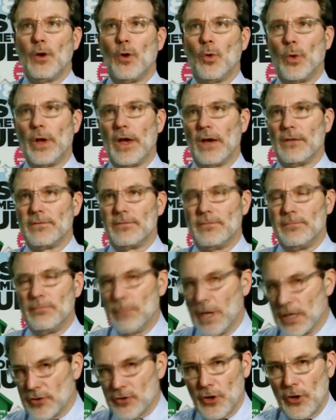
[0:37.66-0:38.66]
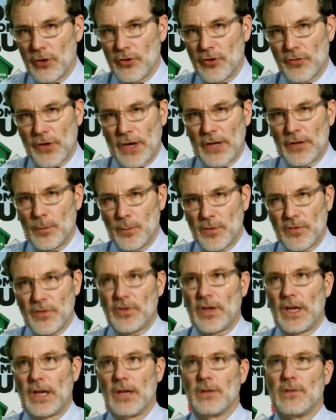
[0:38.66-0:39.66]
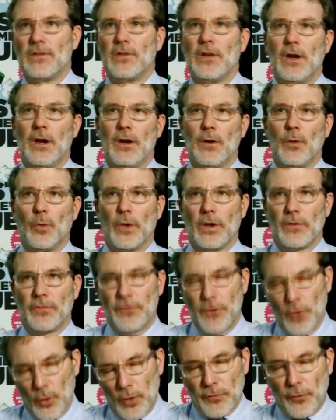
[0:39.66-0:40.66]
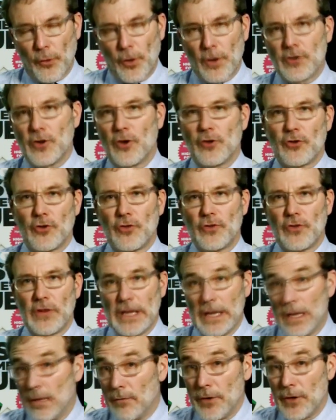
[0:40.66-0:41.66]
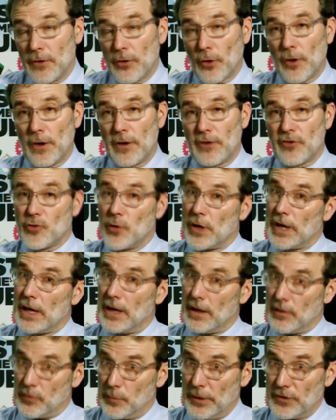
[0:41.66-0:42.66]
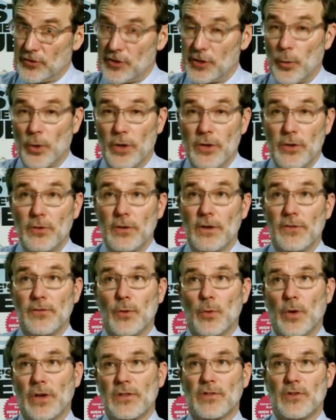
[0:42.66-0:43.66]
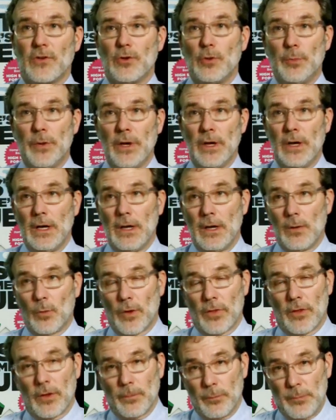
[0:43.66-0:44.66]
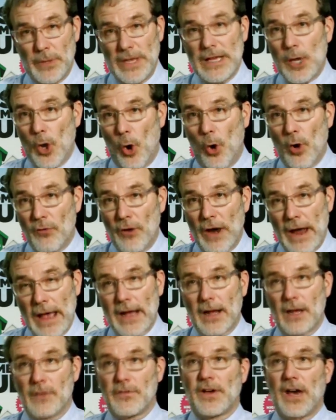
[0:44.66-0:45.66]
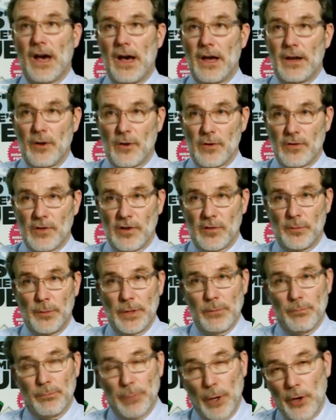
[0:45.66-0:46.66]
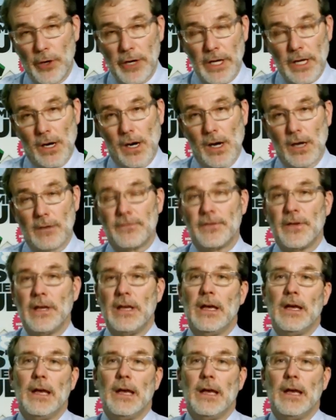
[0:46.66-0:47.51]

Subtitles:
We have much larger volume of sales, we have fewer foreclosures, the inventory is shrinking, especially where you live, the West Loop, where the big overhang of condos has been burning off.